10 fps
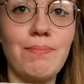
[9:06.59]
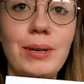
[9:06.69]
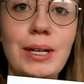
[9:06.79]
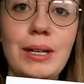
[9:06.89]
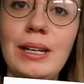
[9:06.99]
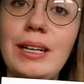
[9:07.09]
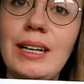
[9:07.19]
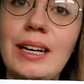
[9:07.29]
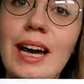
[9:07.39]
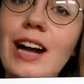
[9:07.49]
But
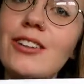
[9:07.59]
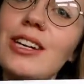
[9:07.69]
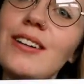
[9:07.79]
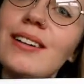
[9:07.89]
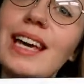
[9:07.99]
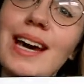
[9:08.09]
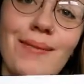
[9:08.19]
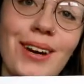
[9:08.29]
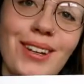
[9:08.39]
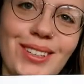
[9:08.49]
actually on
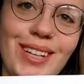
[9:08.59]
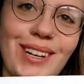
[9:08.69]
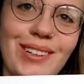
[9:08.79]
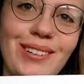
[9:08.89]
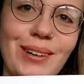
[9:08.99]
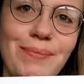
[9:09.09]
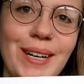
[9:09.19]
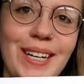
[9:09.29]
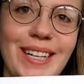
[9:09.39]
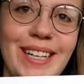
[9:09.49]
camera it looks kind of cool,
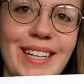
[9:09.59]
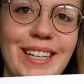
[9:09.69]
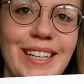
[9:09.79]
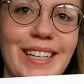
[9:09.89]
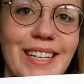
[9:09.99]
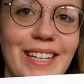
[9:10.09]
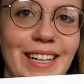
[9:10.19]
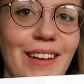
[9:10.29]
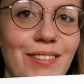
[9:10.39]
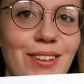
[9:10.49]
but
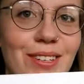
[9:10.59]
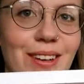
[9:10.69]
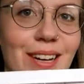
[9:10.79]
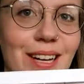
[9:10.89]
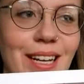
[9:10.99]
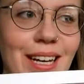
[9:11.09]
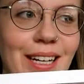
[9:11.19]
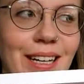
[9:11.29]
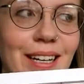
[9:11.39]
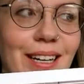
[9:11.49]
if you saw it
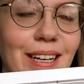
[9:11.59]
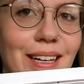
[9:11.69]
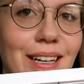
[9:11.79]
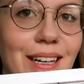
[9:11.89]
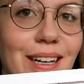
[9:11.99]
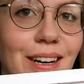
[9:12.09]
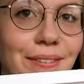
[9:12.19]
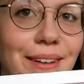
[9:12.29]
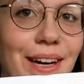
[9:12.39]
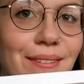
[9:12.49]
like
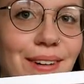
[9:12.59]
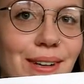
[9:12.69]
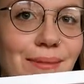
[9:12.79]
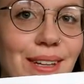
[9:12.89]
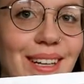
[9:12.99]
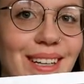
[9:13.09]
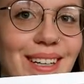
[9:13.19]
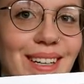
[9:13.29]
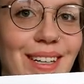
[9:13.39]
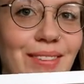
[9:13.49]
off camera you'd be like,
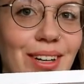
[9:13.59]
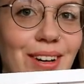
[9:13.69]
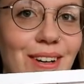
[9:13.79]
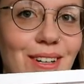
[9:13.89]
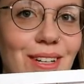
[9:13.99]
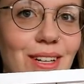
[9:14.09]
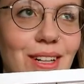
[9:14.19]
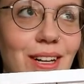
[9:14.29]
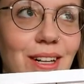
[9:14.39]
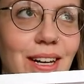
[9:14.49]
oh my gosh,
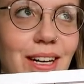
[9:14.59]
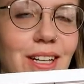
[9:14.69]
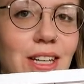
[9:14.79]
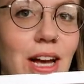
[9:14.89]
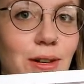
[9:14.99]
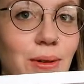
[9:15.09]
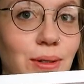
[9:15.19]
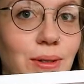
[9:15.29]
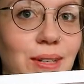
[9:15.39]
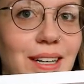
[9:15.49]
did like a 10-year-old
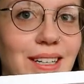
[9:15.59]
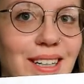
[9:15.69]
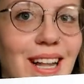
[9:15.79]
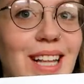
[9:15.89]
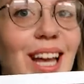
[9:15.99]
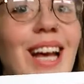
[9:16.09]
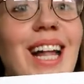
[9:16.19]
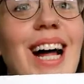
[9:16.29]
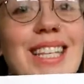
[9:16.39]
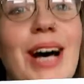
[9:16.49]
do that?
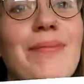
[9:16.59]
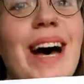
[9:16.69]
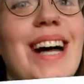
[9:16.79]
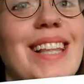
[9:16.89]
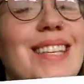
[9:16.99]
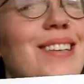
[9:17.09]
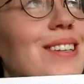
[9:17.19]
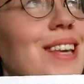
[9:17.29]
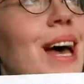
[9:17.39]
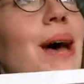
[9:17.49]
That's how bad this
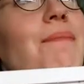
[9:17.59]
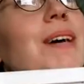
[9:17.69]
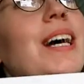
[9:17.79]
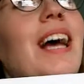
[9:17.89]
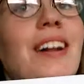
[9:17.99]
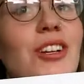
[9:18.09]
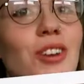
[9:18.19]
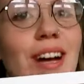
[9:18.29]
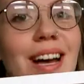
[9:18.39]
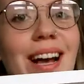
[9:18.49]
looks. But I'm
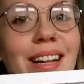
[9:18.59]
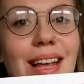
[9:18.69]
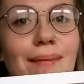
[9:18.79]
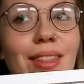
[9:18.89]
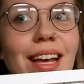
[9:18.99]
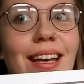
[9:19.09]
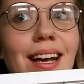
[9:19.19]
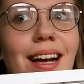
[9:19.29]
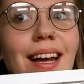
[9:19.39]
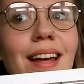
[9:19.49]
gonna keep
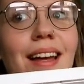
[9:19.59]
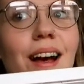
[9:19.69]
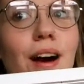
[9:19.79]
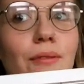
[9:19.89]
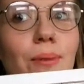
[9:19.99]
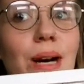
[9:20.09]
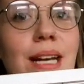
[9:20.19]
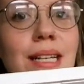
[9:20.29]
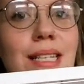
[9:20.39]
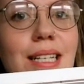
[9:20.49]
thinking of
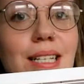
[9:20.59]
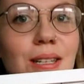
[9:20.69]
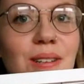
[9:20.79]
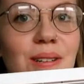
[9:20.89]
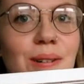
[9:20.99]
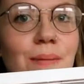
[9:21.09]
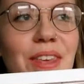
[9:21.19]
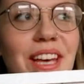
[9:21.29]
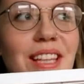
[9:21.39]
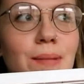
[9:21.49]
ways to
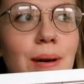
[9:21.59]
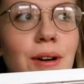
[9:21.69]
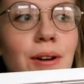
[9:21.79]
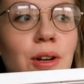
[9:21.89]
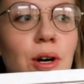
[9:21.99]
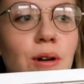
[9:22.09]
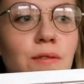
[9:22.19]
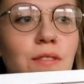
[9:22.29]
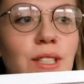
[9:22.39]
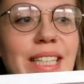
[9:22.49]
make this better, and
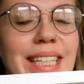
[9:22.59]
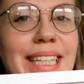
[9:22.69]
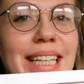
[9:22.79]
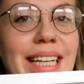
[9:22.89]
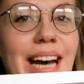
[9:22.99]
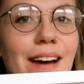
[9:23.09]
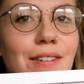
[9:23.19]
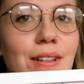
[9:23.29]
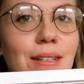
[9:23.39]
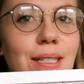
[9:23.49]
hopefully I
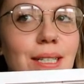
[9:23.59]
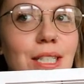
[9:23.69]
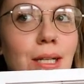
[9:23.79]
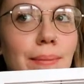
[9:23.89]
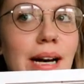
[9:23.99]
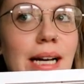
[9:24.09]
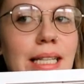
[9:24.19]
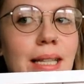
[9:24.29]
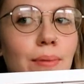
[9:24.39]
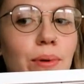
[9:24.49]
haven't
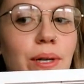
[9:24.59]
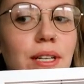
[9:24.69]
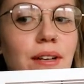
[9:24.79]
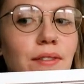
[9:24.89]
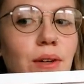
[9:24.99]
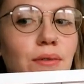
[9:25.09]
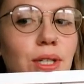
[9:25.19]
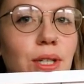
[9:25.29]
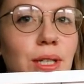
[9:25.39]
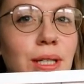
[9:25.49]
surpassed the point of no
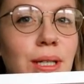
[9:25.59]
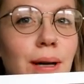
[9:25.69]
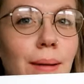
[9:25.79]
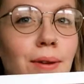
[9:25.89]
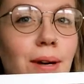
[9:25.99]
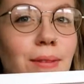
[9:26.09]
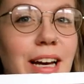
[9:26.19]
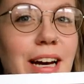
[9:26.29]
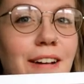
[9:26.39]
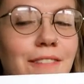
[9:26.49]
return. I probably
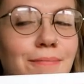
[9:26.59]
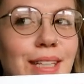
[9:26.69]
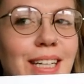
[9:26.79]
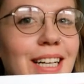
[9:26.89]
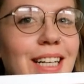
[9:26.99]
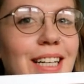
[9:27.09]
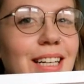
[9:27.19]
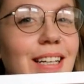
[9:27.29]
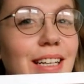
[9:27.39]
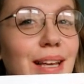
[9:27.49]
have, but
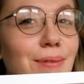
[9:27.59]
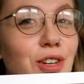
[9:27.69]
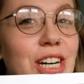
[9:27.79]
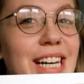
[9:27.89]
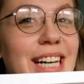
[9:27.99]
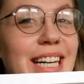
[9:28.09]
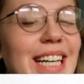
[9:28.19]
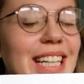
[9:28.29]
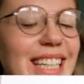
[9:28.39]
I'm gonna keep trying.